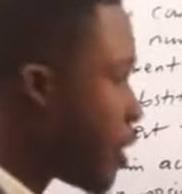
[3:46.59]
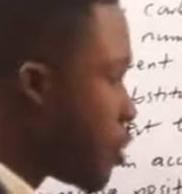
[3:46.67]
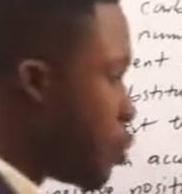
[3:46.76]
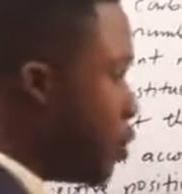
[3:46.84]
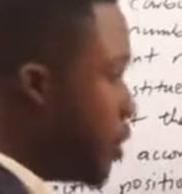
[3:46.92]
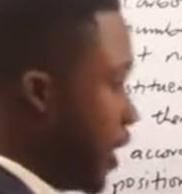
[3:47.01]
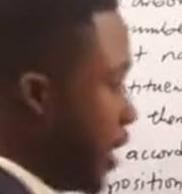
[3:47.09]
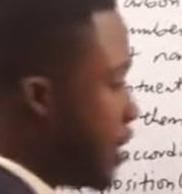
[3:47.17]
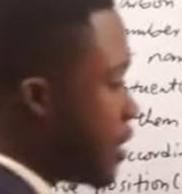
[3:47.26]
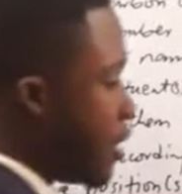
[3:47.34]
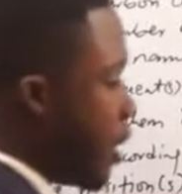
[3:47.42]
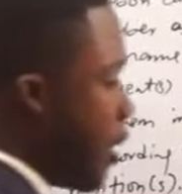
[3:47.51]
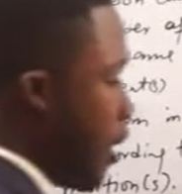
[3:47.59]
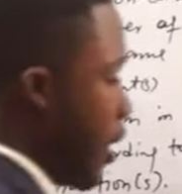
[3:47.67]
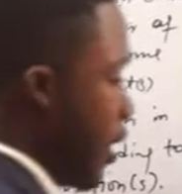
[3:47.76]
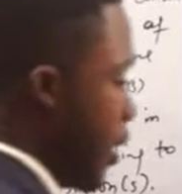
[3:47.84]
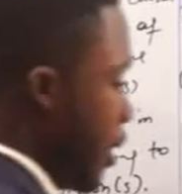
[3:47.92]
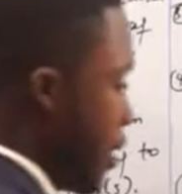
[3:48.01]
So this
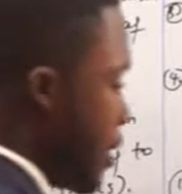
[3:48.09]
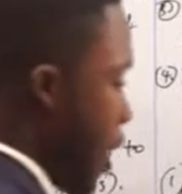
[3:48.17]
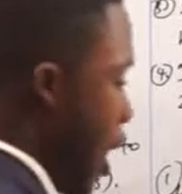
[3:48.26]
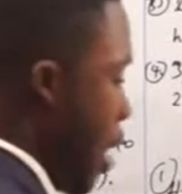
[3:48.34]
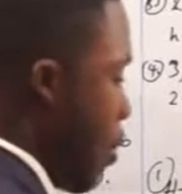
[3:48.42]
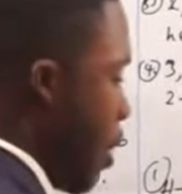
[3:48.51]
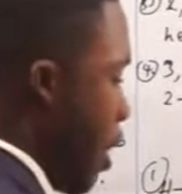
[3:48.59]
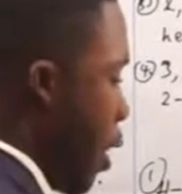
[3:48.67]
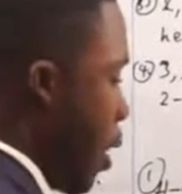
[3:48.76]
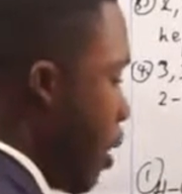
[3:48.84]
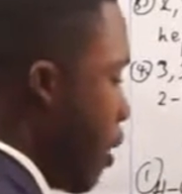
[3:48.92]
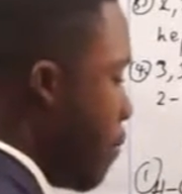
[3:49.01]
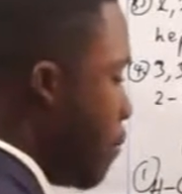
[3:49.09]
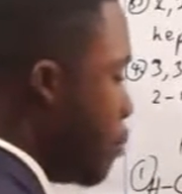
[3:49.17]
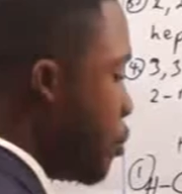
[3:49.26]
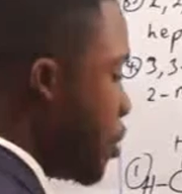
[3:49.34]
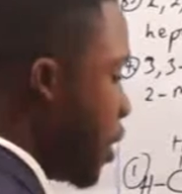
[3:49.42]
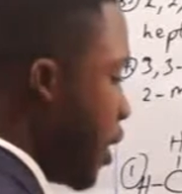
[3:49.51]
is our
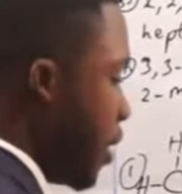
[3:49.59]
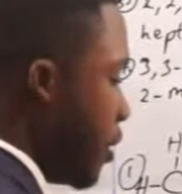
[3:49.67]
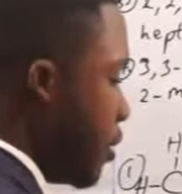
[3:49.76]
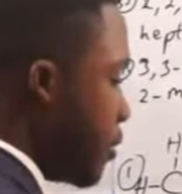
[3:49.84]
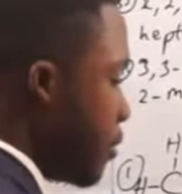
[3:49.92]
butane.